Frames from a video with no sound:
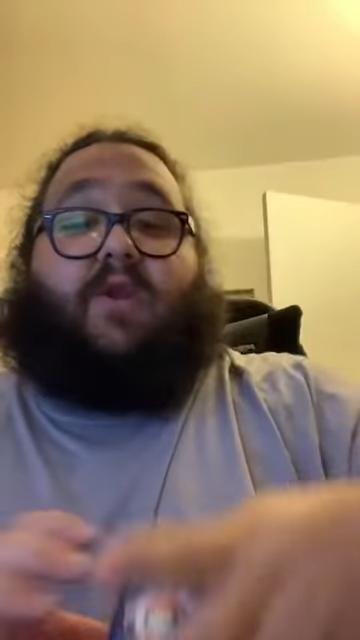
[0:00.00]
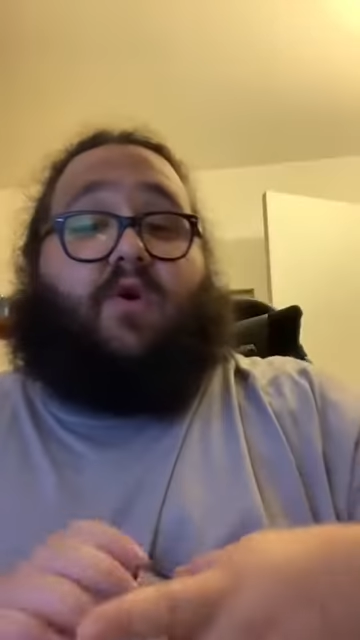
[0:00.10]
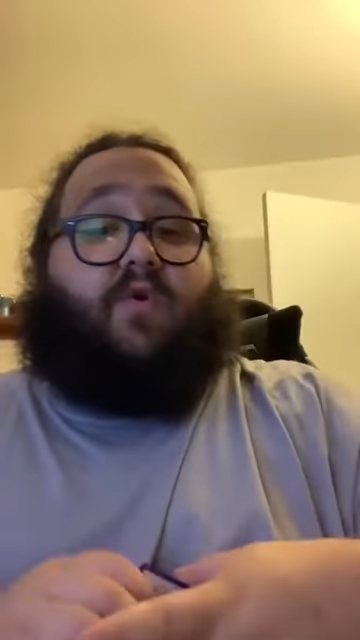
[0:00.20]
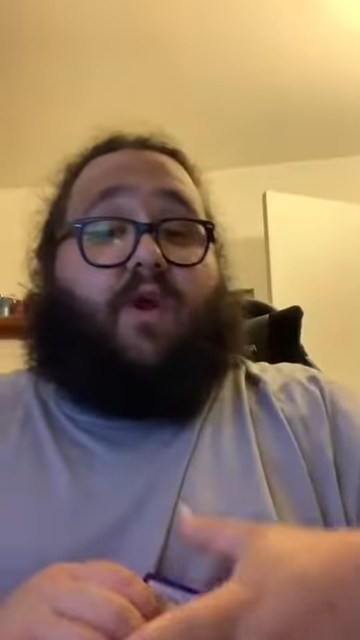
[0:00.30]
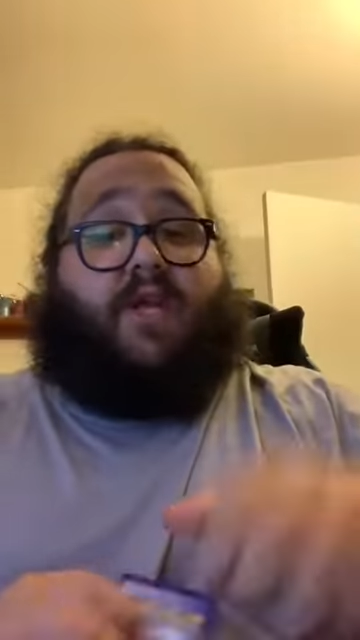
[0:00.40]

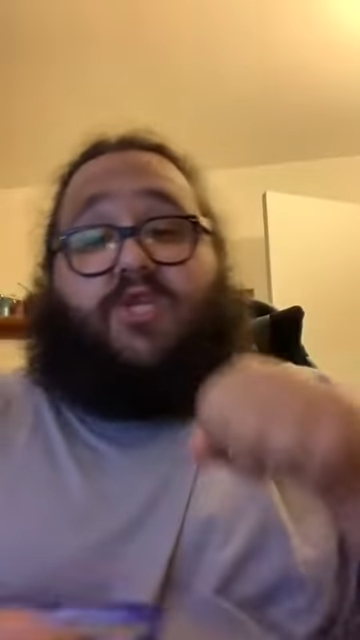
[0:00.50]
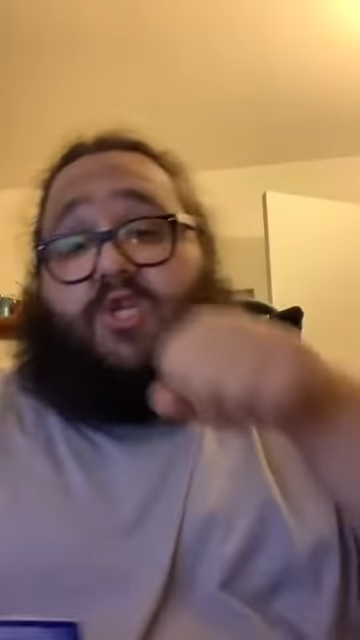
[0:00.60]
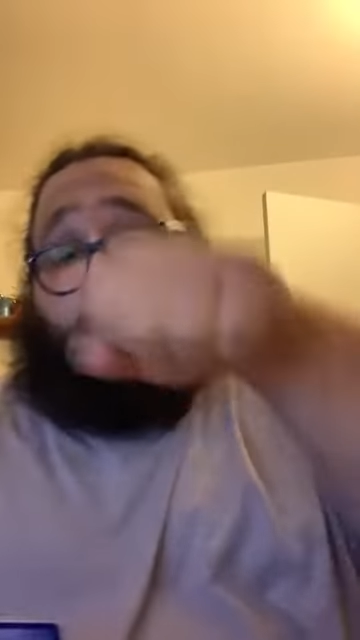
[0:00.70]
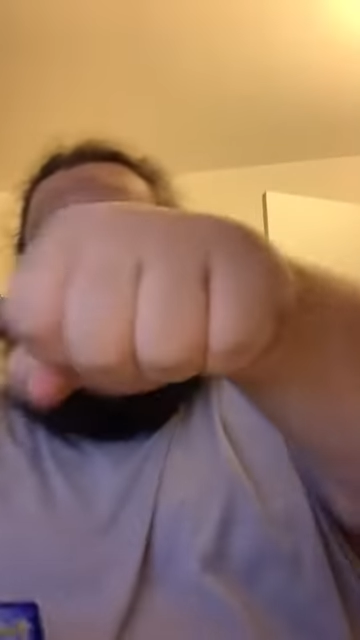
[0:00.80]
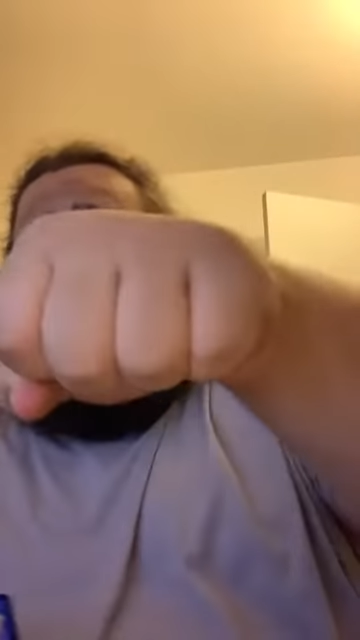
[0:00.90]
No,
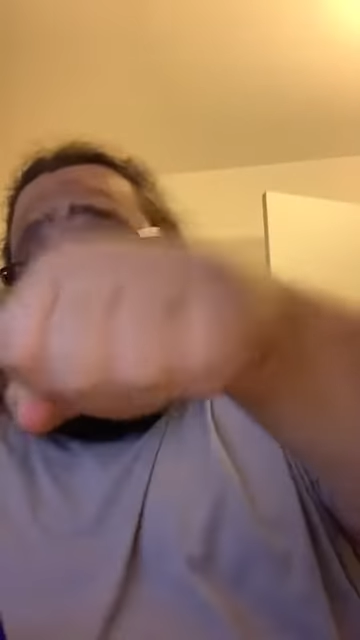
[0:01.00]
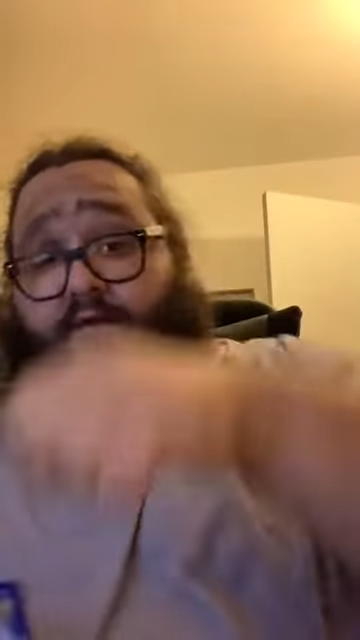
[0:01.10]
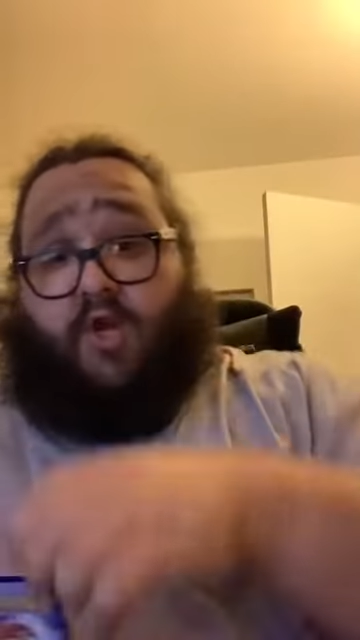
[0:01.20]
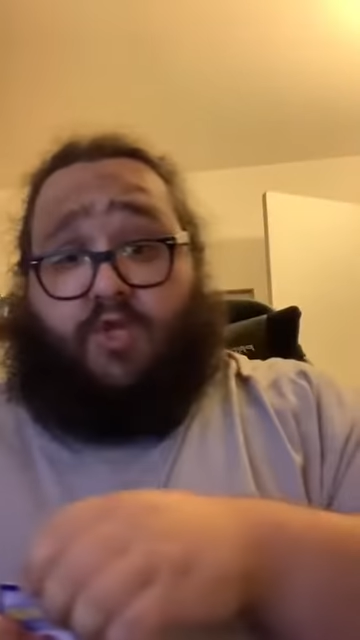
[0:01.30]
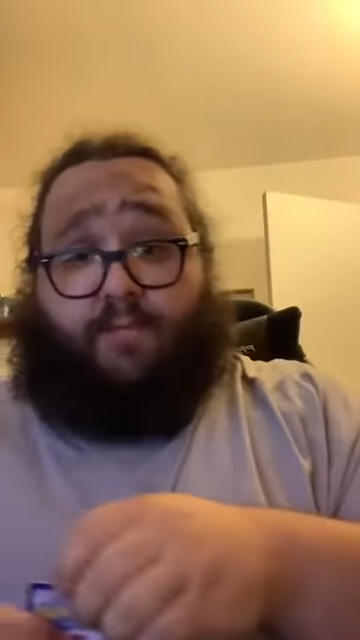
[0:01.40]
it's
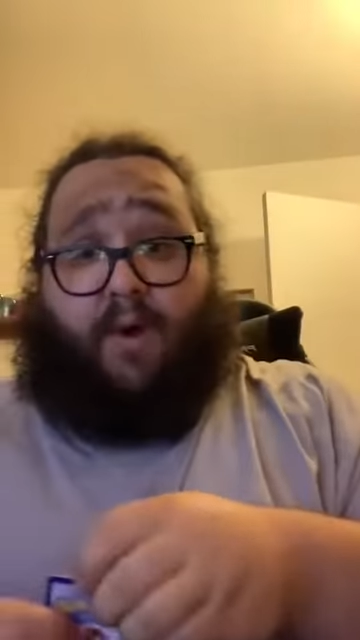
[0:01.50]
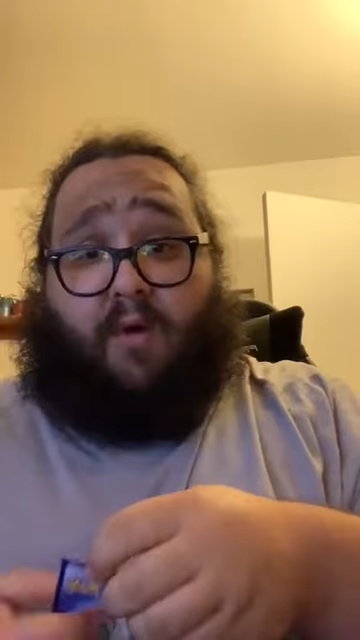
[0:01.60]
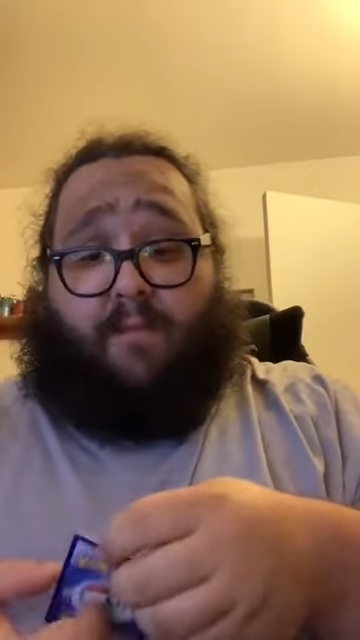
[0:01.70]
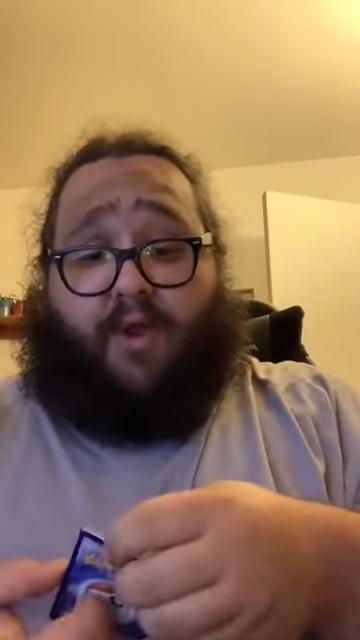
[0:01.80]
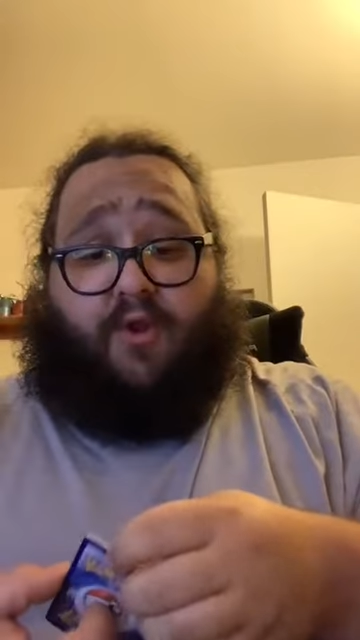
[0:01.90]
this
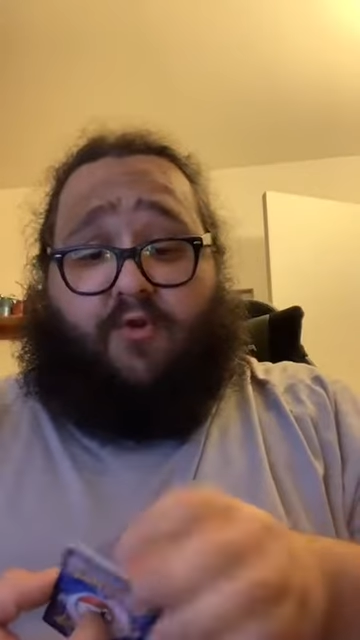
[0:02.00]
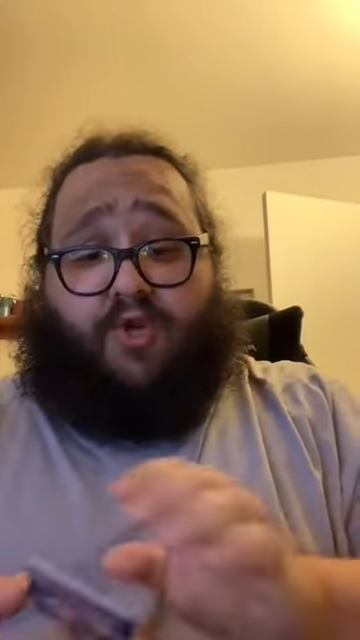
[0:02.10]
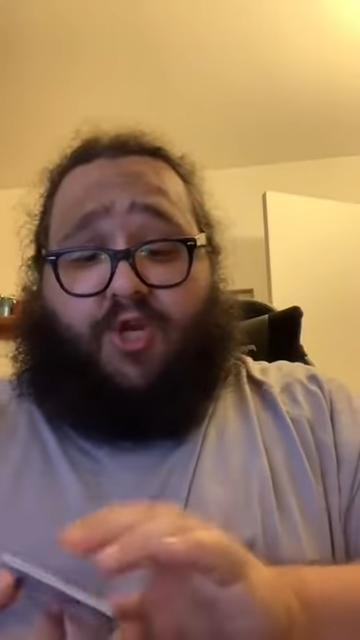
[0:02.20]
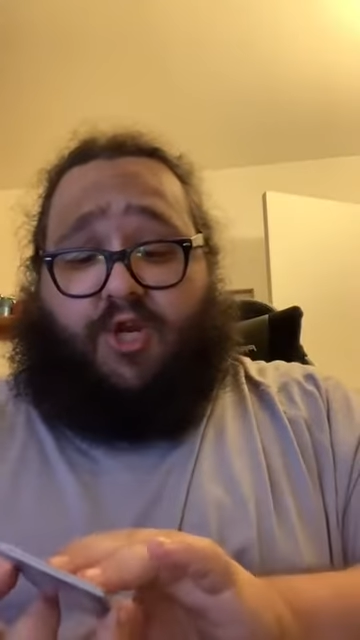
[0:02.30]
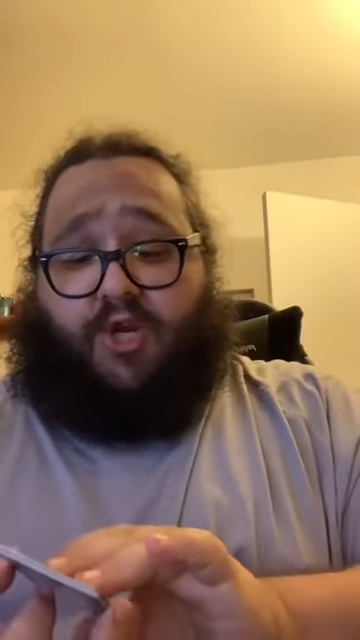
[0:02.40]
bump
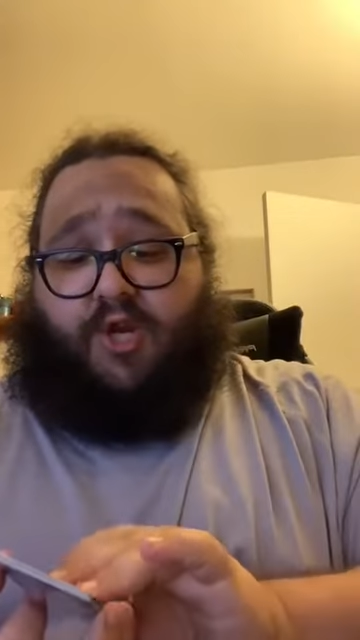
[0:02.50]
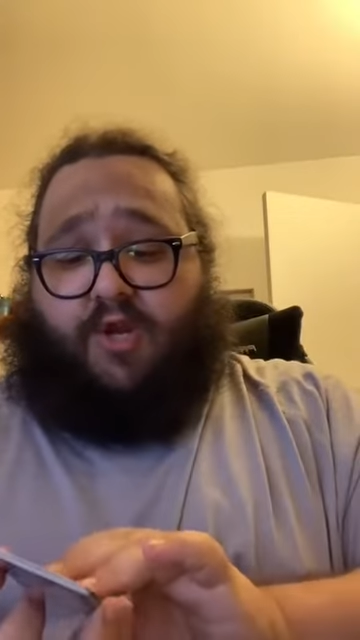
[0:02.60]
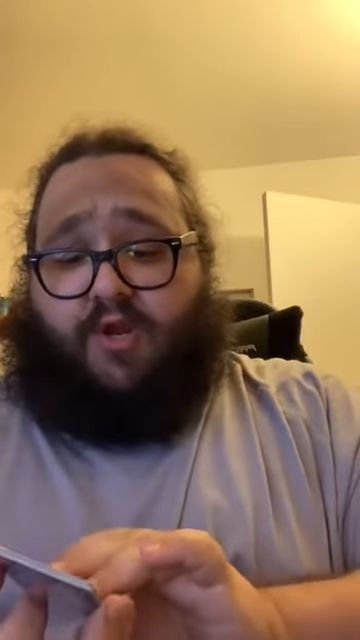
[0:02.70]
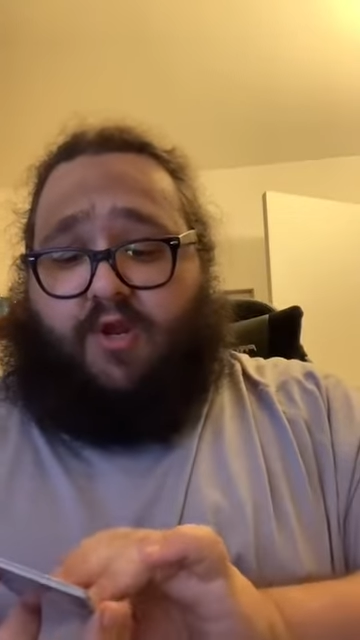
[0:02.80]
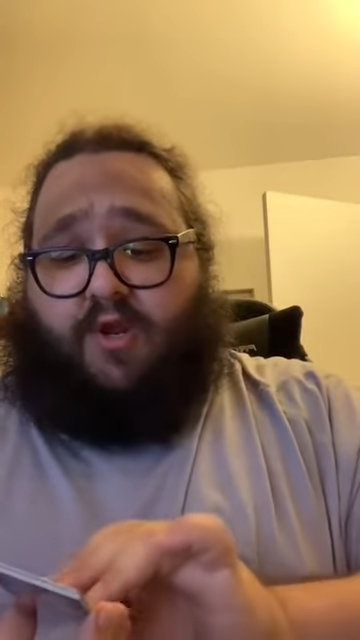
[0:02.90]
energy.